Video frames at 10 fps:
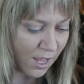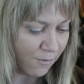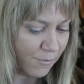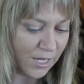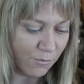
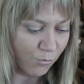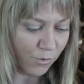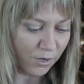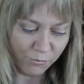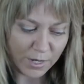make it
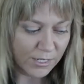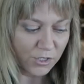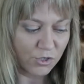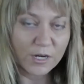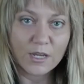ready to
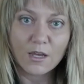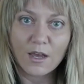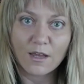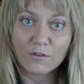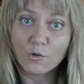drink
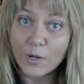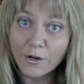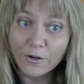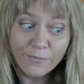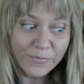
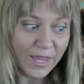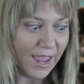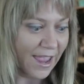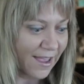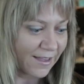quicker,
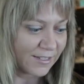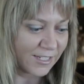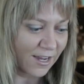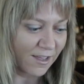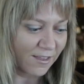and
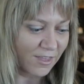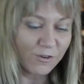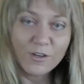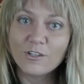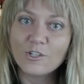then
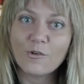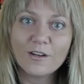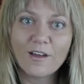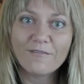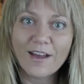you can enjoy it a
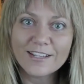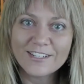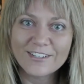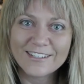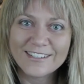lot
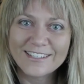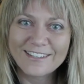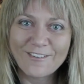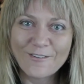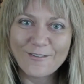faster.
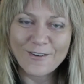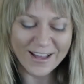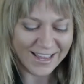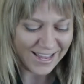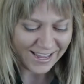So
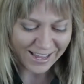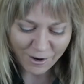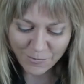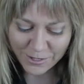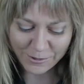I
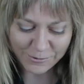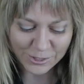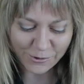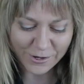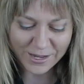hope that you
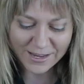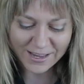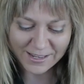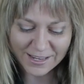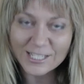enjoy
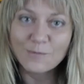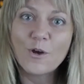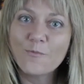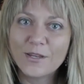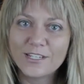
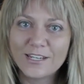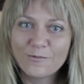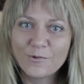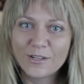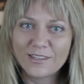
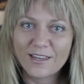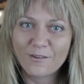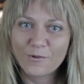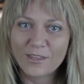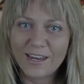experimenting with an